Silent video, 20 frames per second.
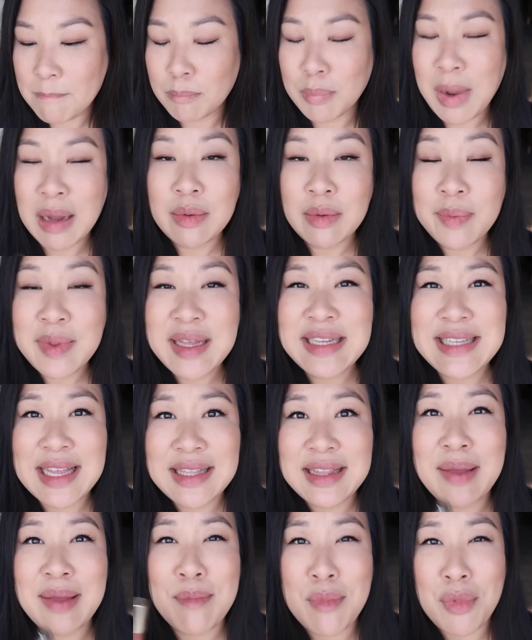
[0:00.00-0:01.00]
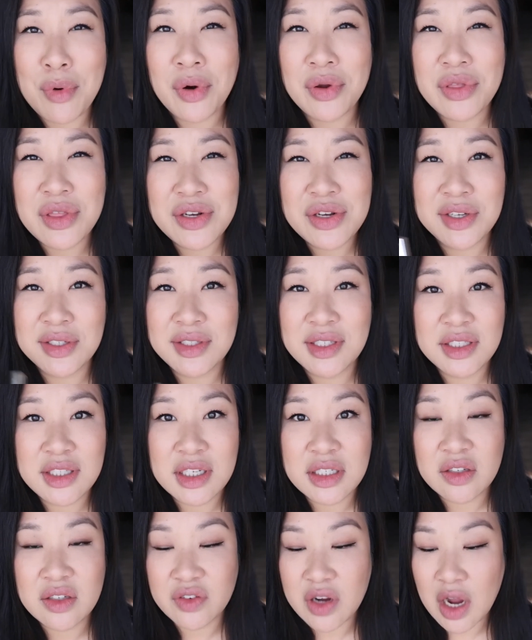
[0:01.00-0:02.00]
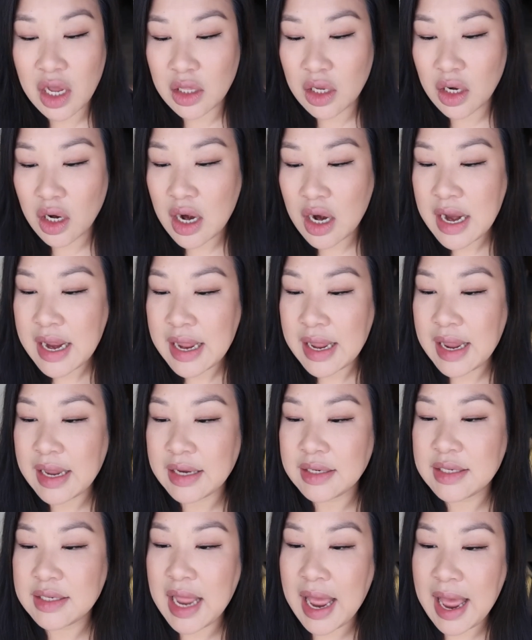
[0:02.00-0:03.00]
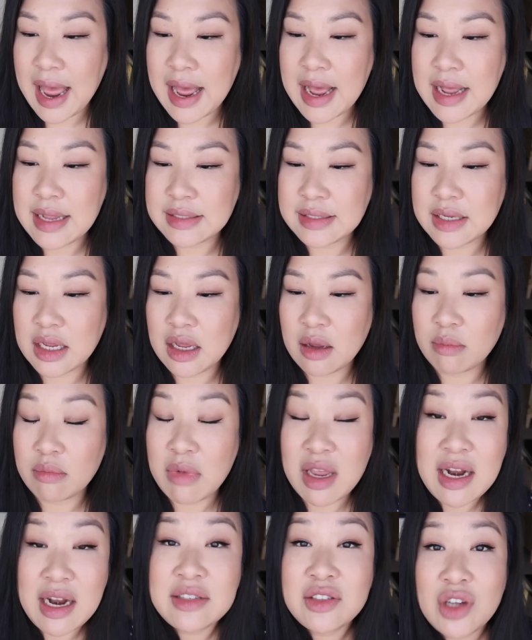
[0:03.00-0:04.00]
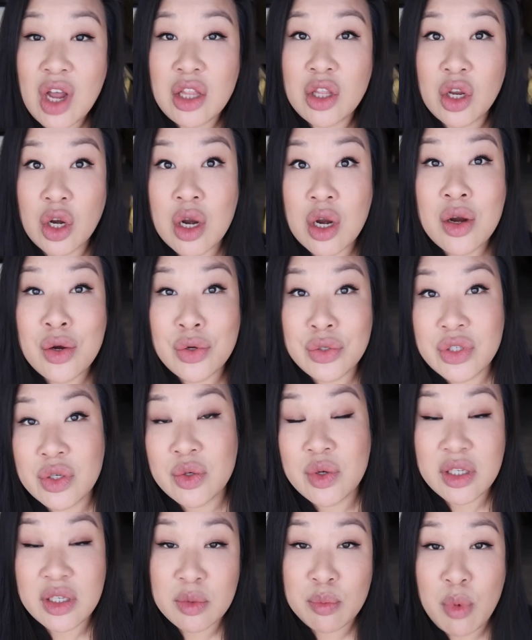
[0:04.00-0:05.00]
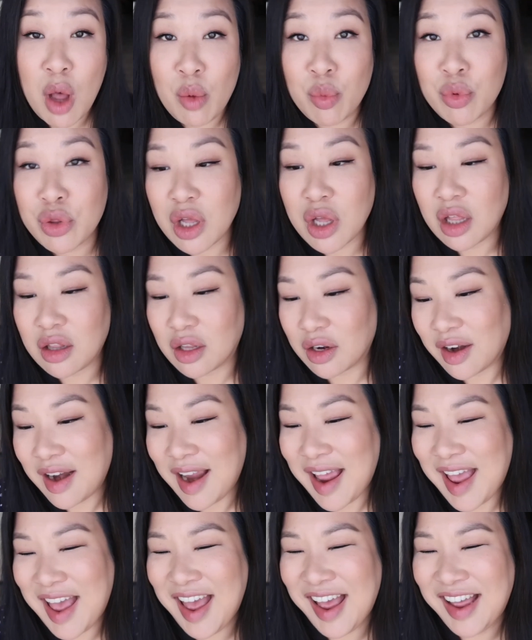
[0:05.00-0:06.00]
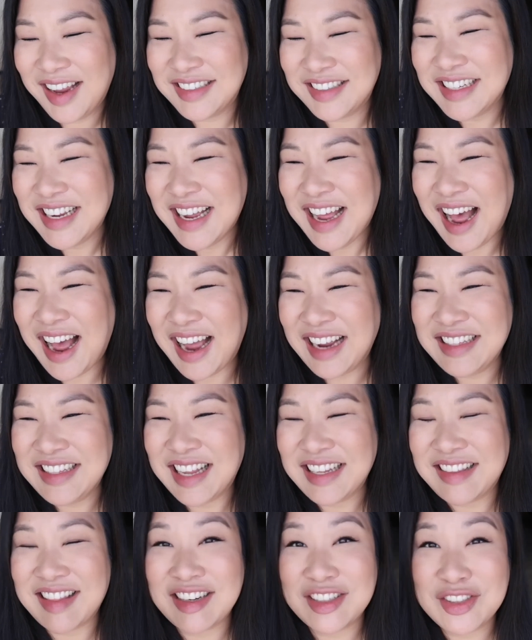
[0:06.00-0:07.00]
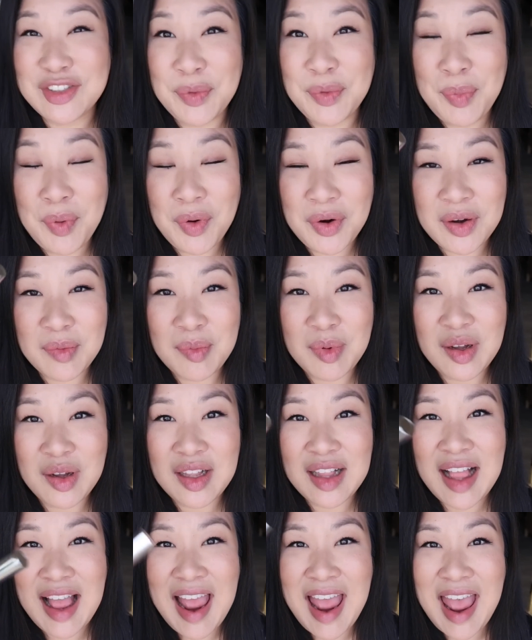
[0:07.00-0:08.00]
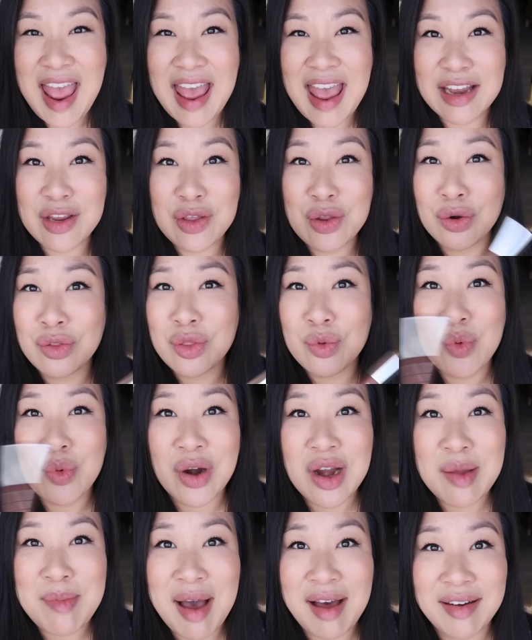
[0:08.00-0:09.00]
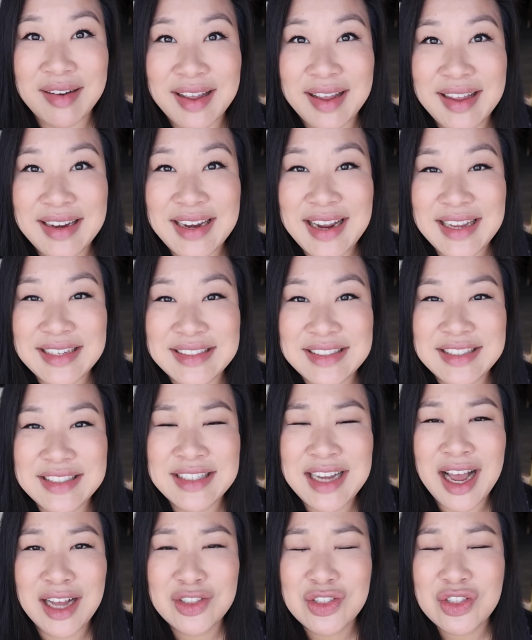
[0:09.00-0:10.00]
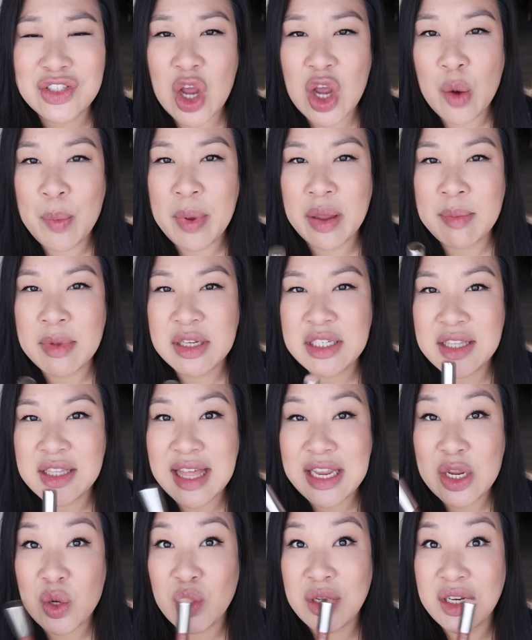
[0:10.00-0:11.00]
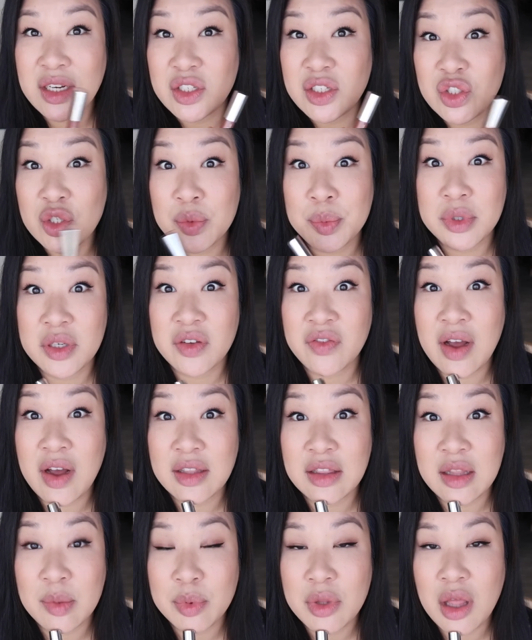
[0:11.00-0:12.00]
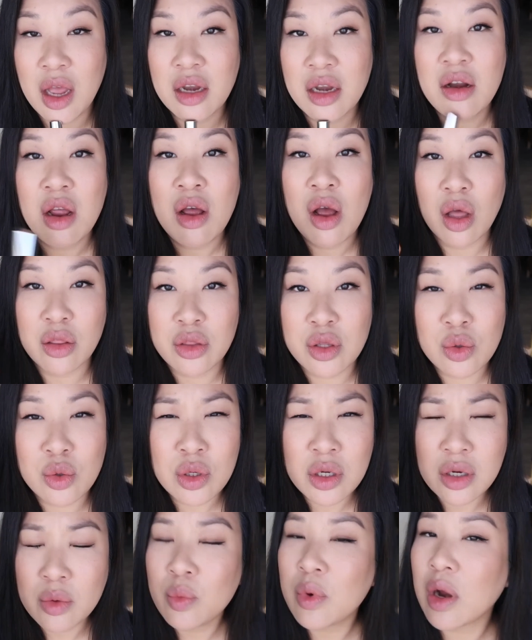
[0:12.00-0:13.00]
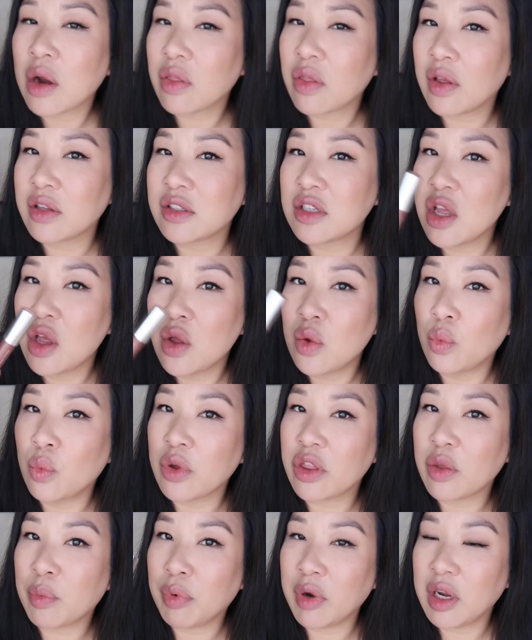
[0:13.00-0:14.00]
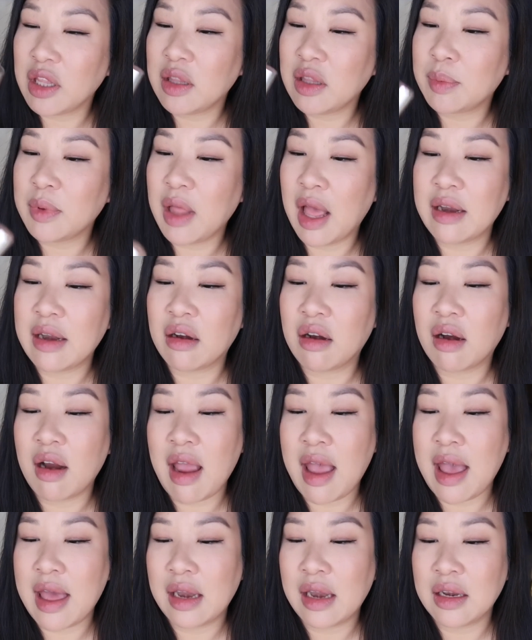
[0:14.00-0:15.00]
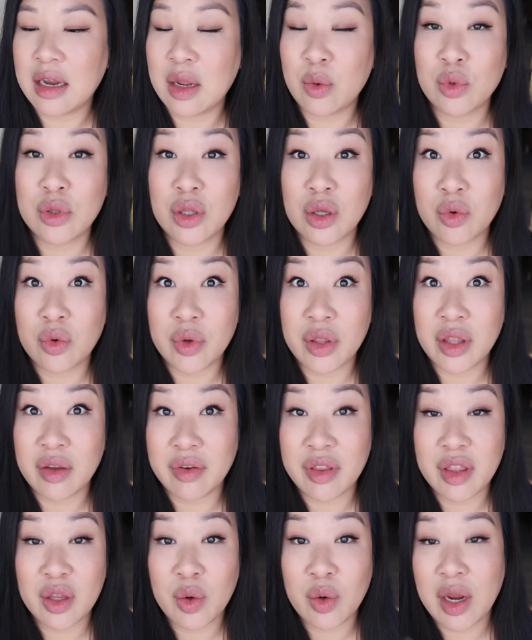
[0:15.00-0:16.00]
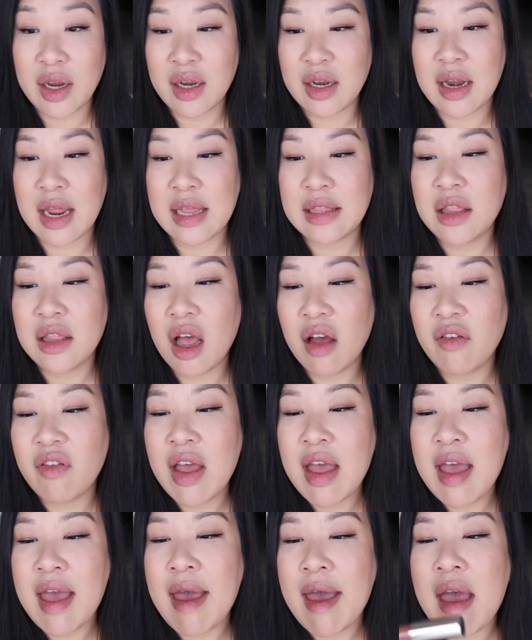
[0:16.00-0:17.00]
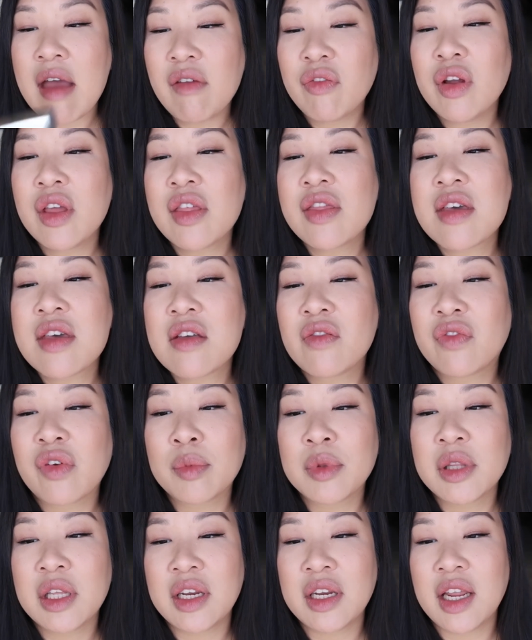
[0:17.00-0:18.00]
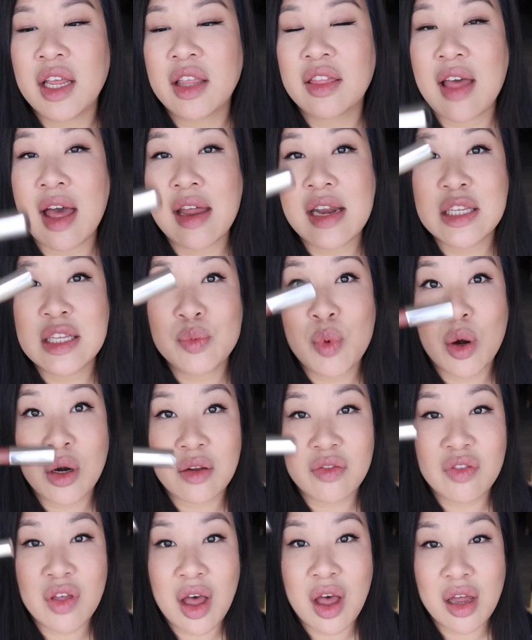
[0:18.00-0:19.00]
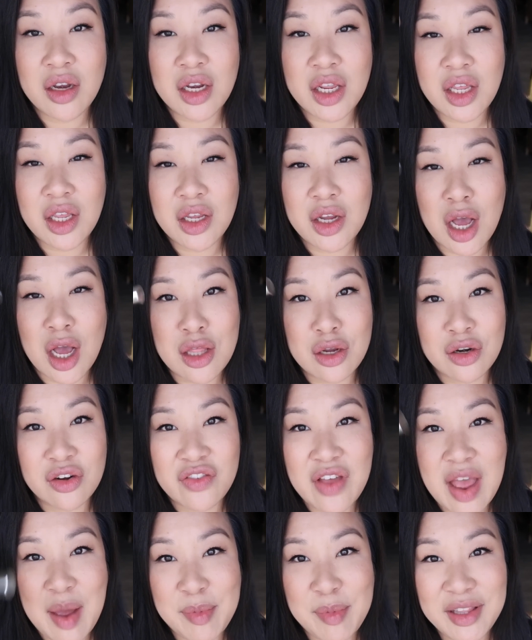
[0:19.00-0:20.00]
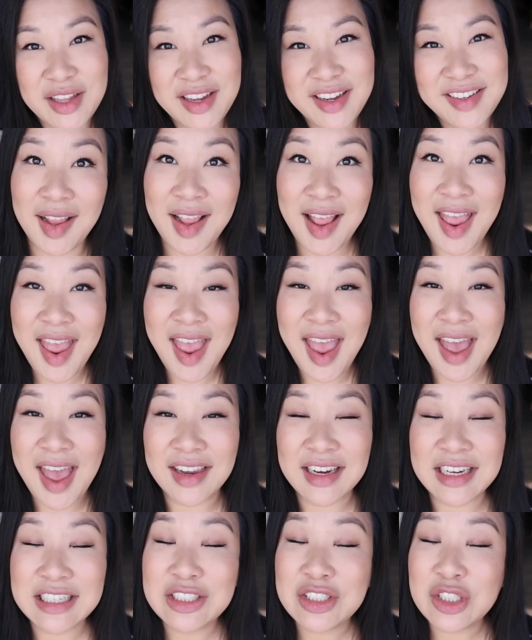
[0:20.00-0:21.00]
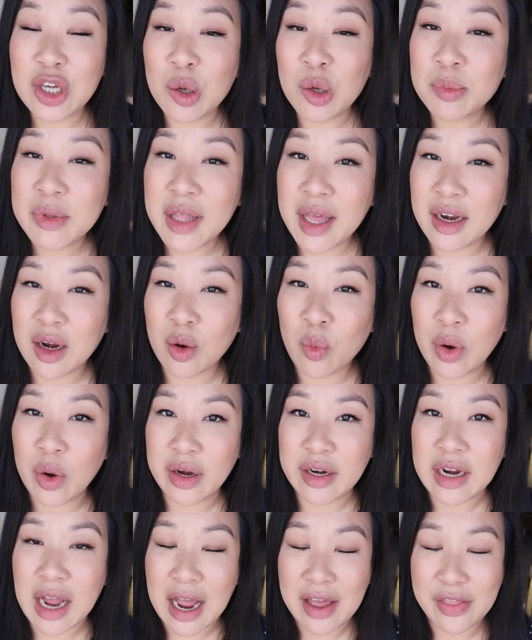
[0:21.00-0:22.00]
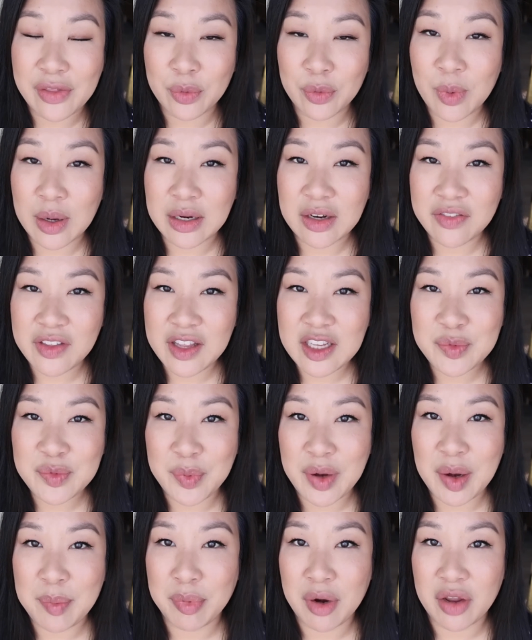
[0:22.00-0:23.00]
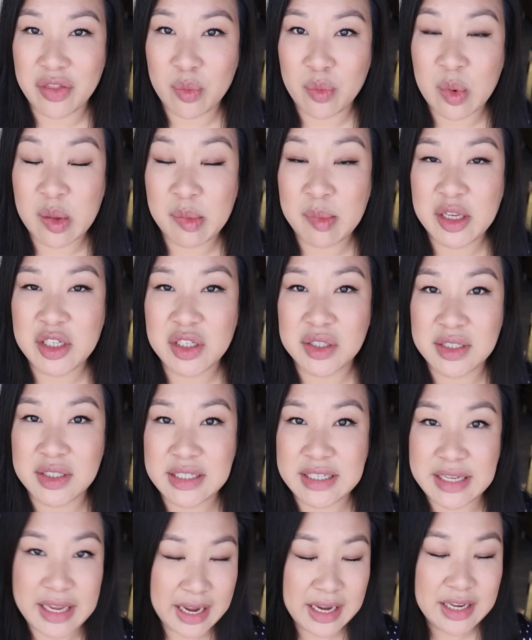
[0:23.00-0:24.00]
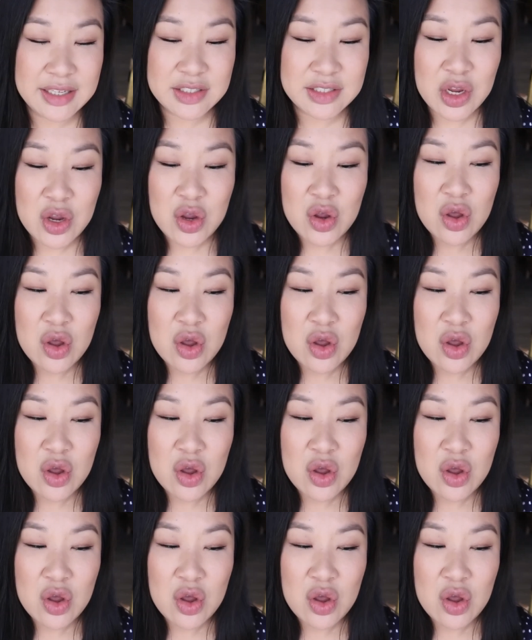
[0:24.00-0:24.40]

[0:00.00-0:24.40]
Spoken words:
Probably slightly more than just a tint of color. It has a color, so it's a balm with color. And I like that it's so portable and you don't have to worry about it. It's not so pigmented that you need a super defined lip line, although you could wear this with a pretty lip liner and it would look really, really great. And I love everything from Clinique that is part of the honey color family. And I don't plan on wearing either one of these, but I brought them with me just in case.